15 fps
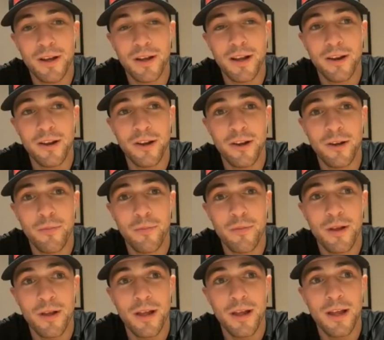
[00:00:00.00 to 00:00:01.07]
And I
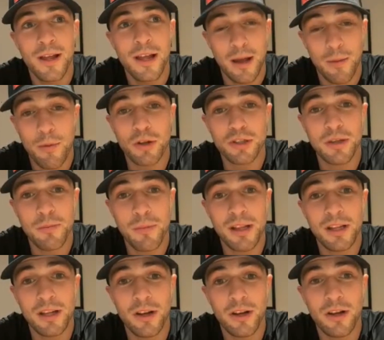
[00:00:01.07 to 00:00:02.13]
boxed in
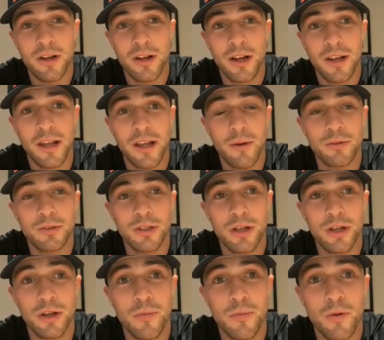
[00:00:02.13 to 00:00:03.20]
Malaga, and that was
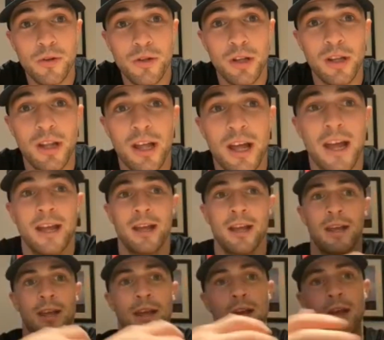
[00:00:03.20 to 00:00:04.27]
it was on like
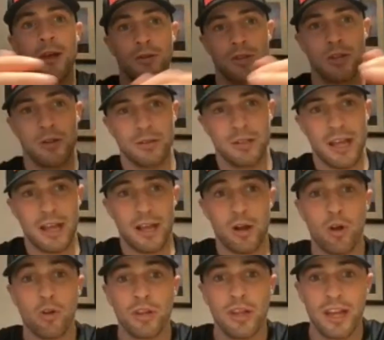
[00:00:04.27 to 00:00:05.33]

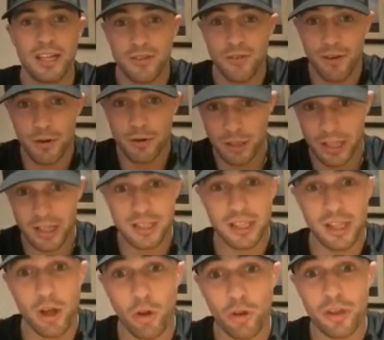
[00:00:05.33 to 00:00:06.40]
on the edge of it. It was
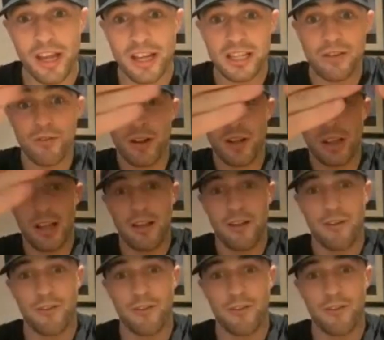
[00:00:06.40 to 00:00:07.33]
literally on the edge of a cliff.